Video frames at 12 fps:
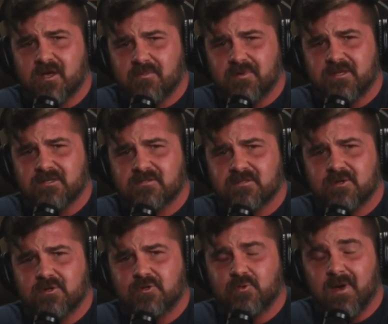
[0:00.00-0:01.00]
companies
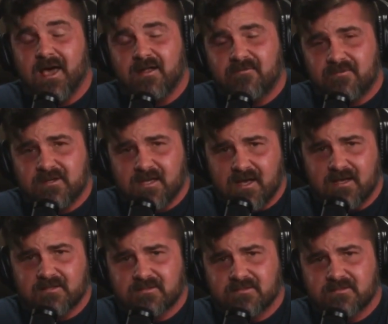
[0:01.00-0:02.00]
to
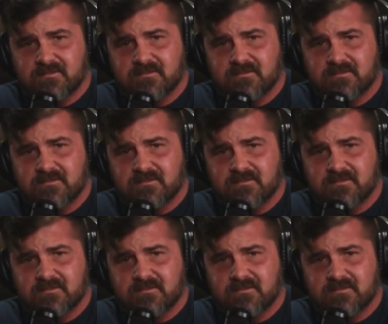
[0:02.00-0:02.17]
advertise.